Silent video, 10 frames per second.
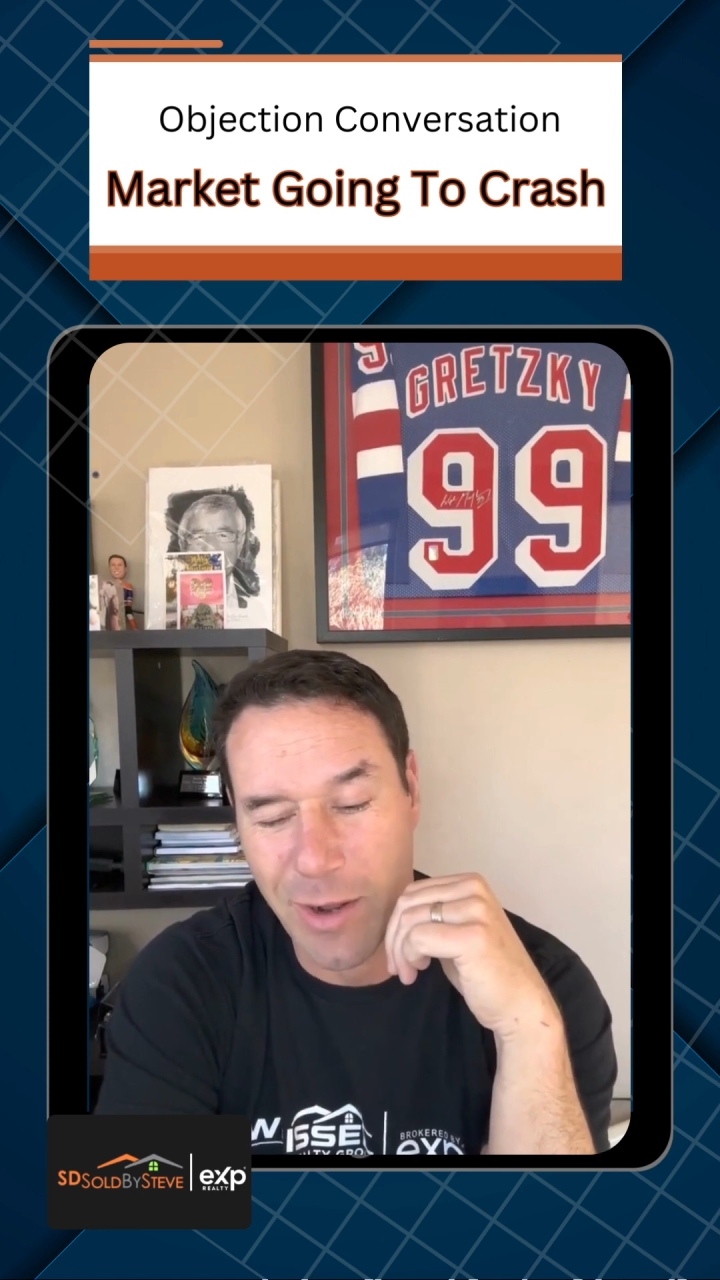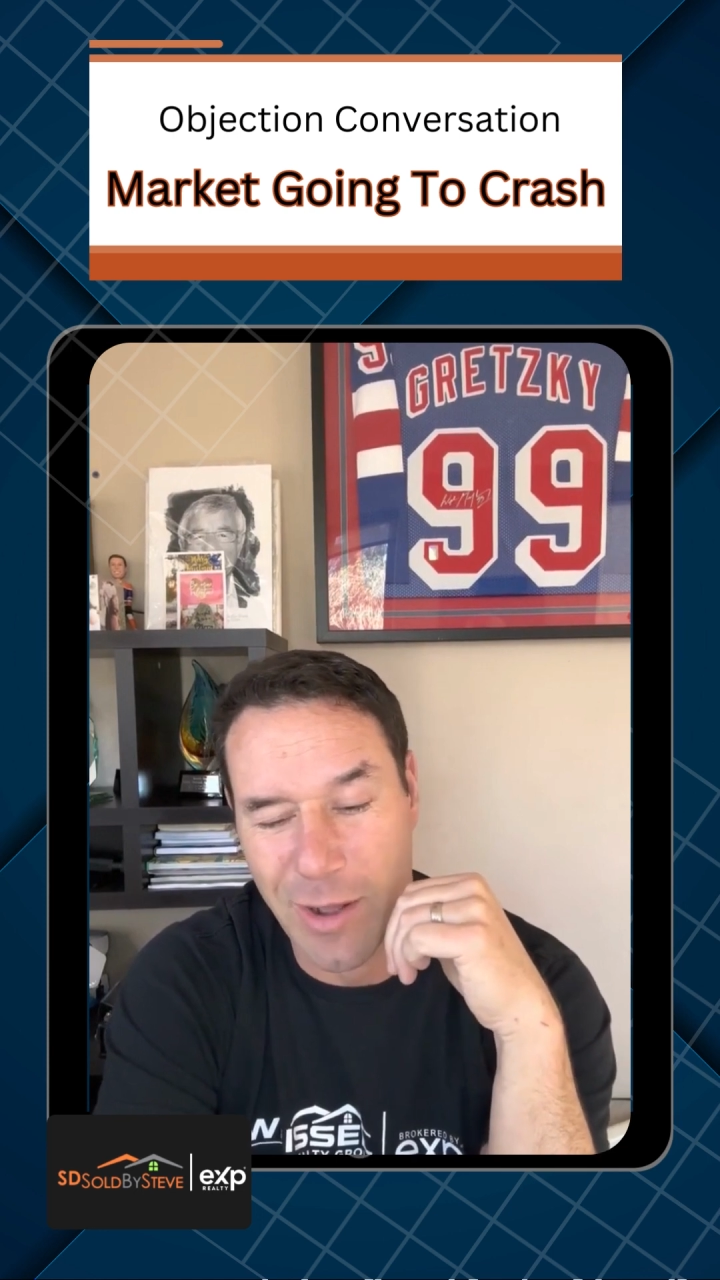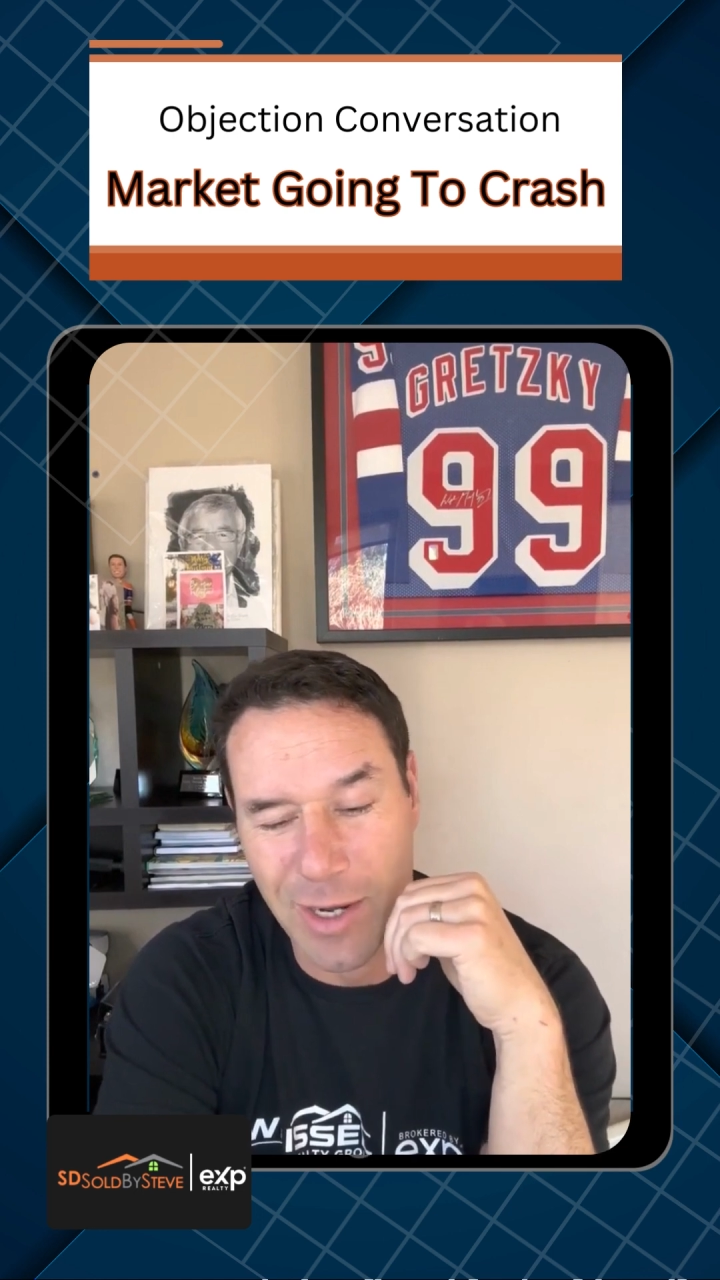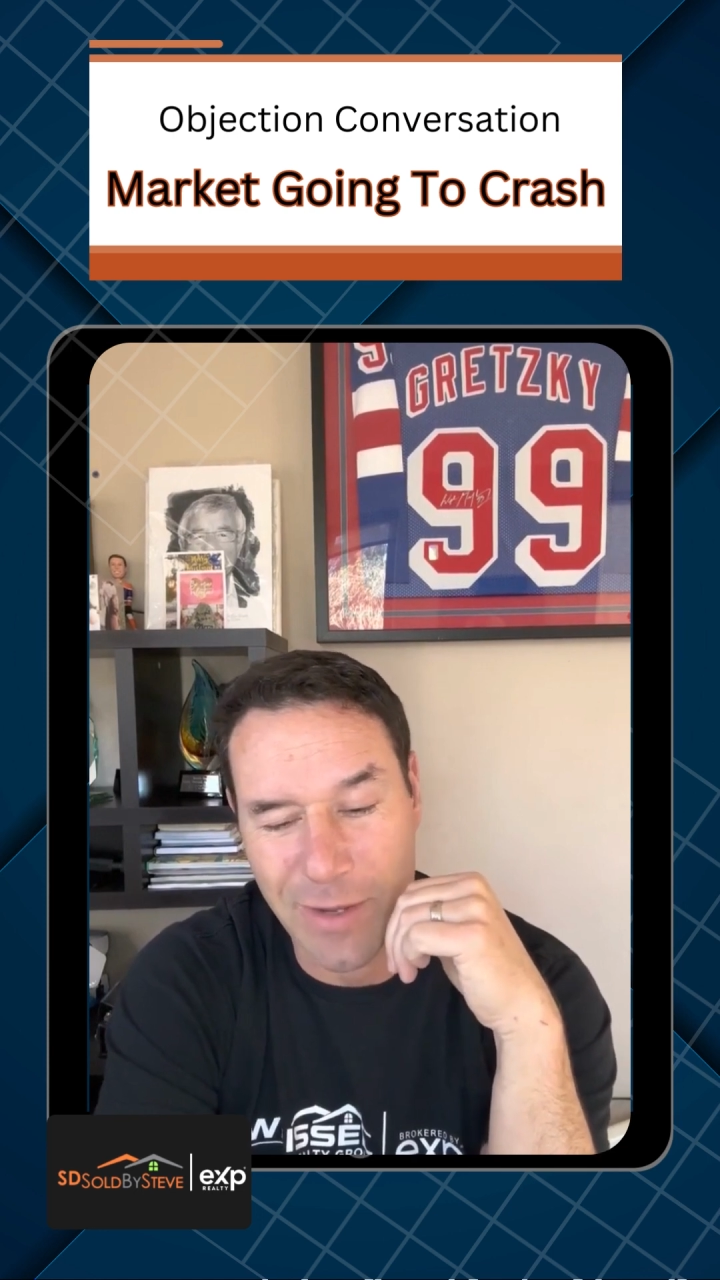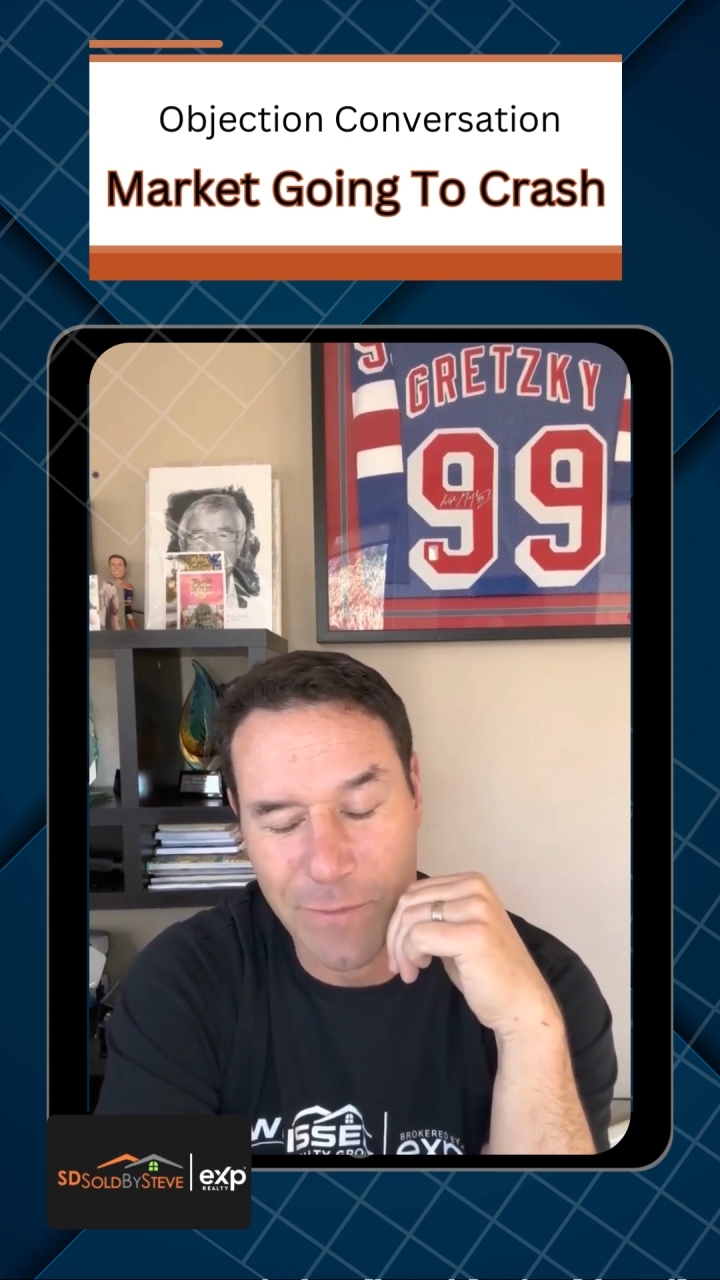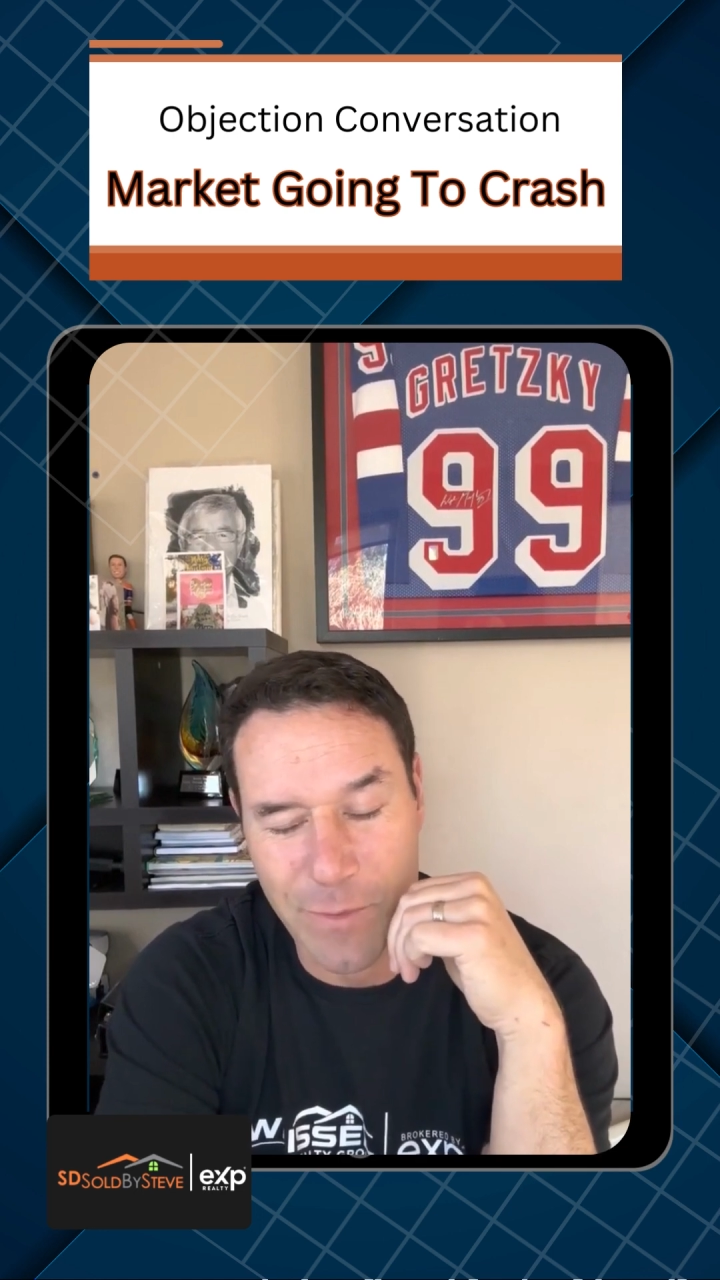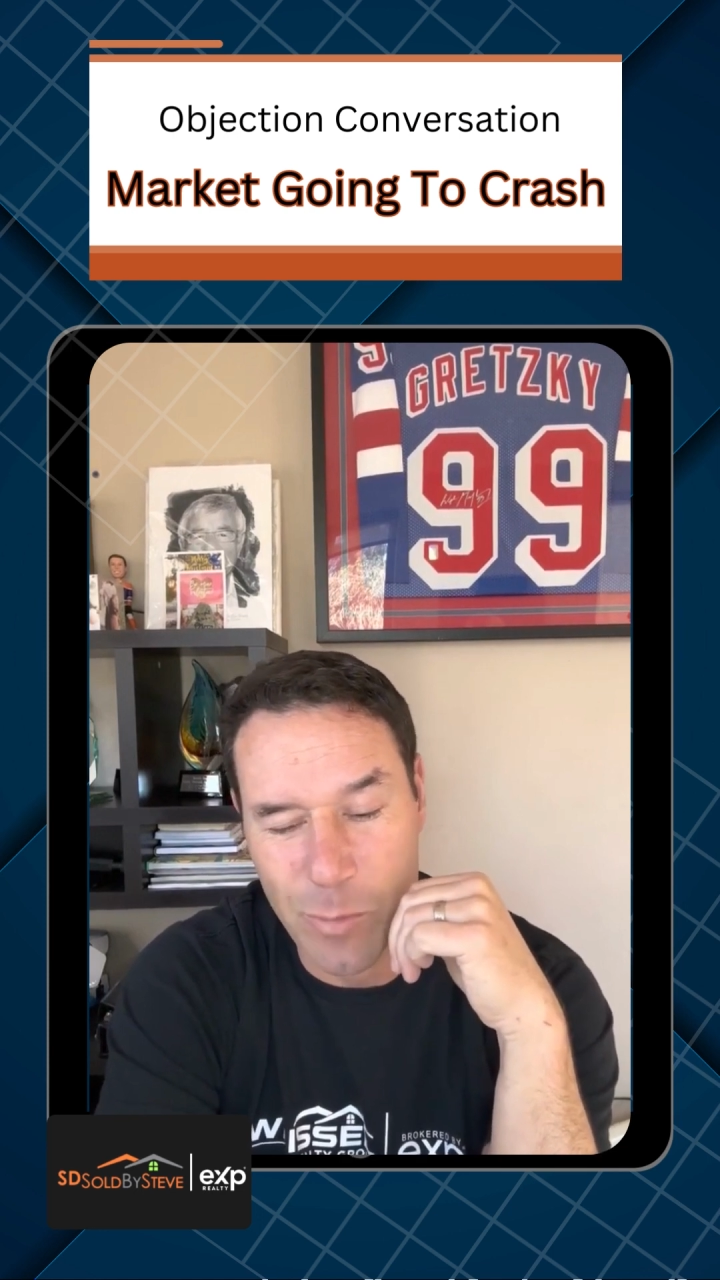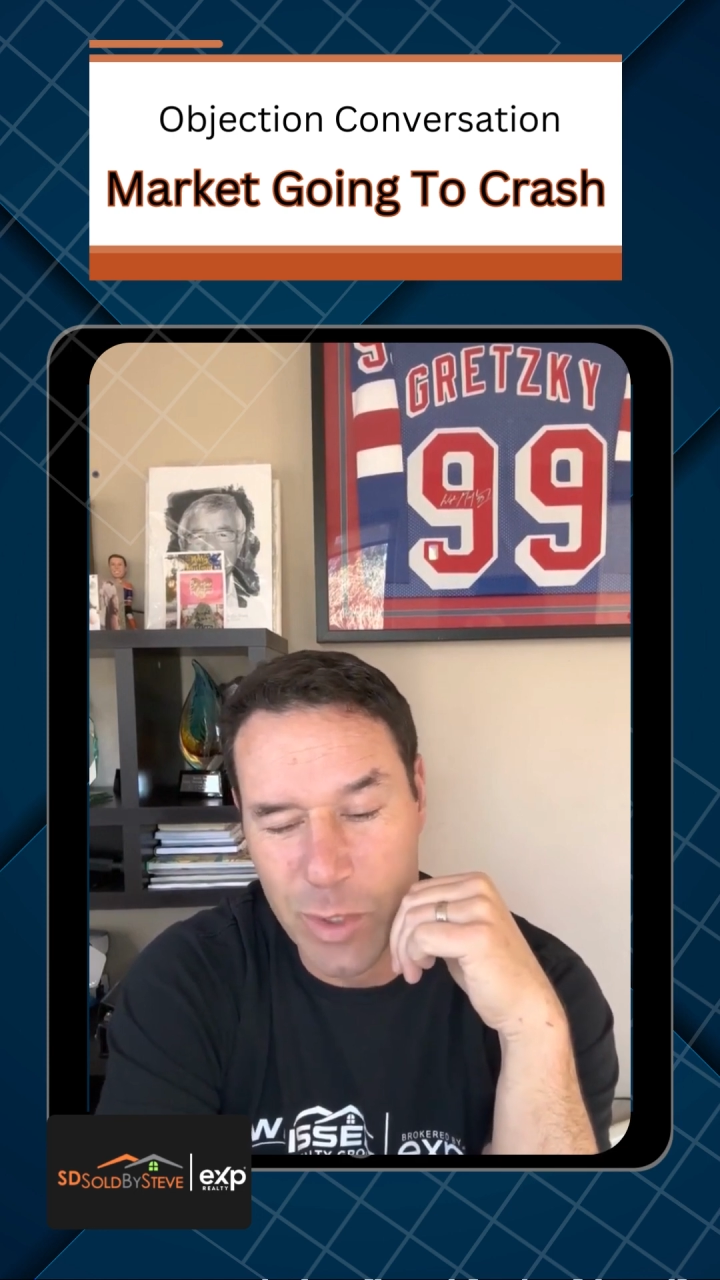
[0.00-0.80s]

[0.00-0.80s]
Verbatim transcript: calling from